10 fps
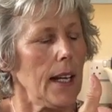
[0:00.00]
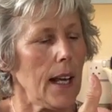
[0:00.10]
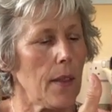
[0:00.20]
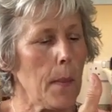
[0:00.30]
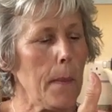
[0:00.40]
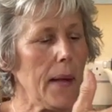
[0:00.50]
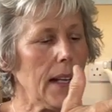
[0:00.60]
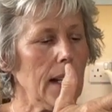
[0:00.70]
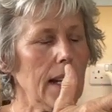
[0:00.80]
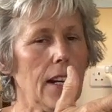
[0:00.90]
Now, the
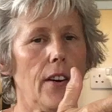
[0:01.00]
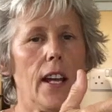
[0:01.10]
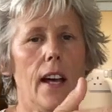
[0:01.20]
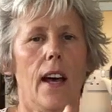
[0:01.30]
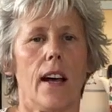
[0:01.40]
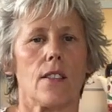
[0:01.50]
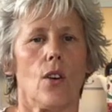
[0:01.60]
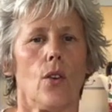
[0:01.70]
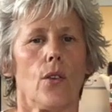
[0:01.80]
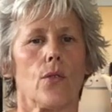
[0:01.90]
middle area has
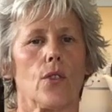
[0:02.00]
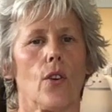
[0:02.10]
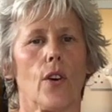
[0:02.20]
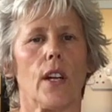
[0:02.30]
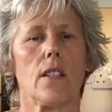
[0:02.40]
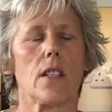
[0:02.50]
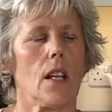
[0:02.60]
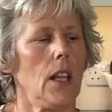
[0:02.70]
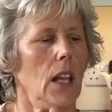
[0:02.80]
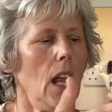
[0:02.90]
all those organs,
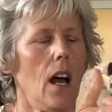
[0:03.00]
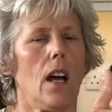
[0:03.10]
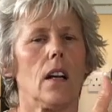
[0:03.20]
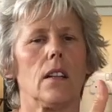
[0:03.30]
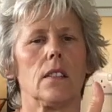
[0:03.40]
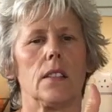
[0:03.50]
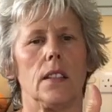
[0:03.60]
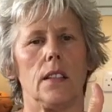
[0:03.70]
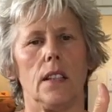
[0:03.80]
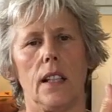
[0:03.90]
the lungs, the
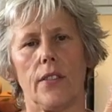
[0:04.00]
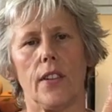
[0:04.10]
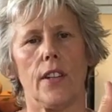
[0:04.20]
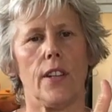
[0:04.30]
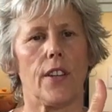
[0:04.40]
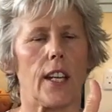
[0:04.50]
liver,